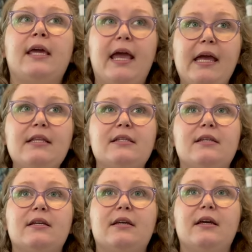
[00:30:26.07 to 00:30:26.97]
Kate
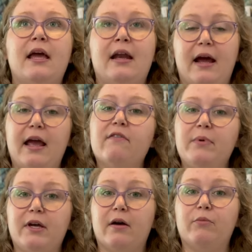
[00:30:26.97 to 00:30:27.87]
and I have
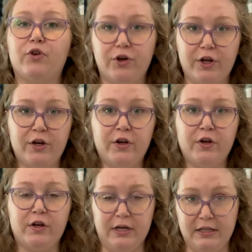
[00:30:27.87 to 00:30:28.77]
become good
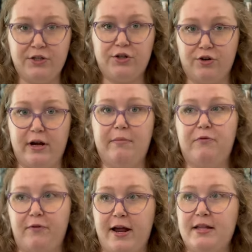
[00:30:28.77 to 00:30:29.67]
Knitstagram
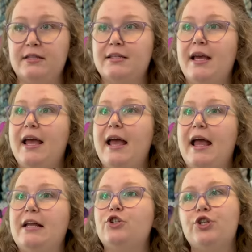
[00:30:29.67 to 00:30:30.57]
friends,
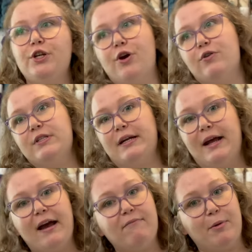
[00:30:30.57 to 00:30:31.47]
and she knows that I
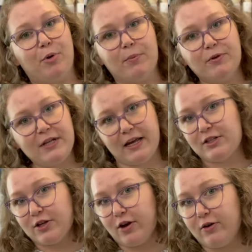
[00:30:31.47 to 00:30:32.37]
have my purple
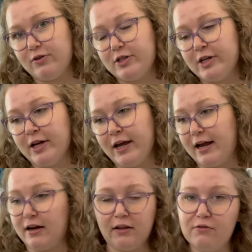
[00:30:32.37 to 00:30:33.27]
Danskos
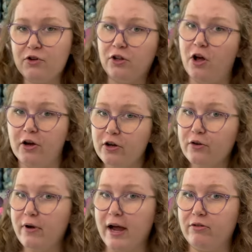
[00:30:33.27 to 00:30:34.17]
and I love clonking
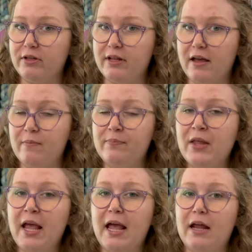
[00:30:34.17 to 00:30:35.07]
around in them.
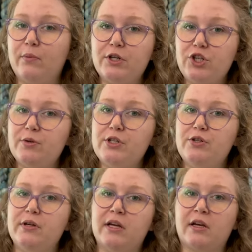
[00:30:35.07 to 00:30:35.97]
And when she was
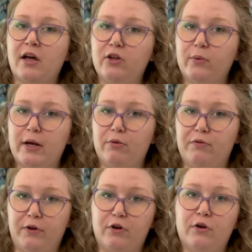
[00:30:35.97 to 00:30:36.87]
doing a colorway
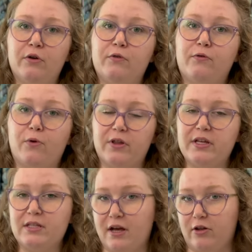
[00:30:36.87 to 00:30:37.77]
reveal for
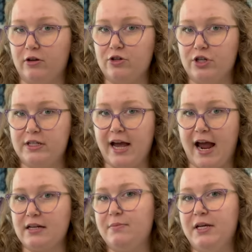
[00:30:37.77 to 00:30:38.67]
this color, she
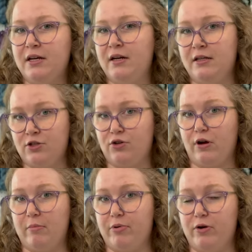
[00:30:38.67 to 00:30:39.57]
tagged me in an
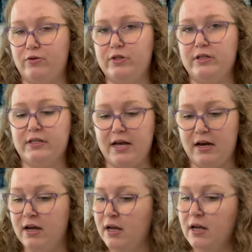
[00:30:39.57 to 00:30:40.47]
Instagram post and
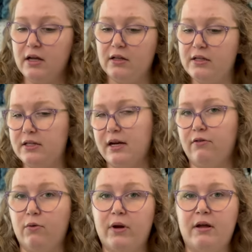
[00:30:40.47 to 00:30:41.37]
said, listen
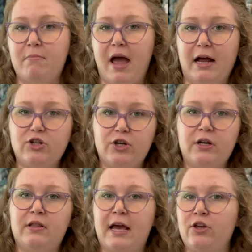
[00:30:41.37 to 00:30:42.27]
everyone,
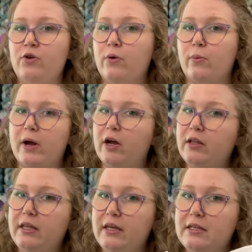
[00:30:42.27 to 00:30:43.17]
imagine that you are
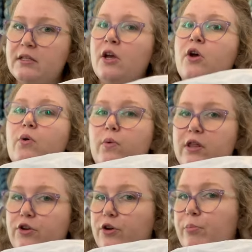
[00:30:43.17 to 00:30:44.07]
wearing these
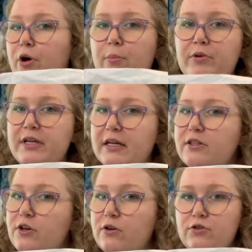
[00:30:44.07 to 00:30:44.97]
with your purple
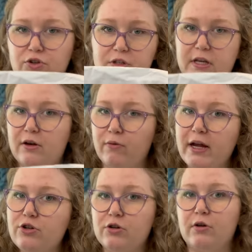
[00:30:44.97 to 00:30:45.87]
Danskos just like
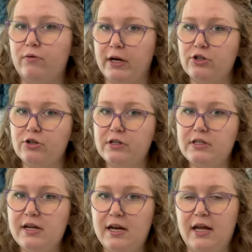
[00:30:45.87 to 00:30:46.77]
Rachel of Rachel is
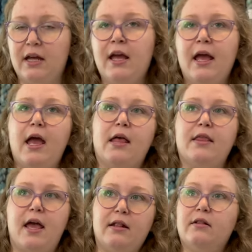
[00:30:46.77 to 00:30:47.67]
knitting. And
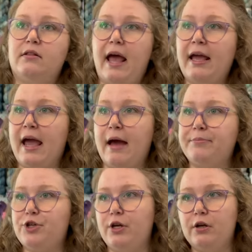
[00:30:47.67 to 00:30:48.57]
then that
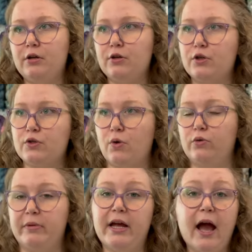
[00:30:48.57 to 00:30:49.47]
caption sold
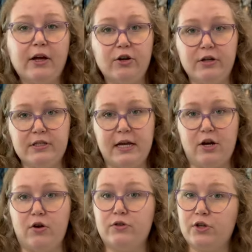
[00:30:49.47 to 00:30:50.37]
me. I couldn't say
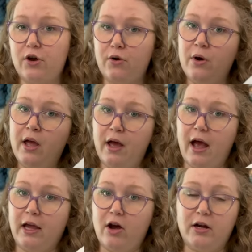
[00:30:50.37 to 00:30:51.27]
no. So
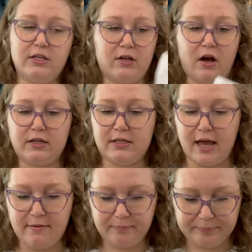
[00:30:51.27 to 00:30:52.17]
I got a sock set.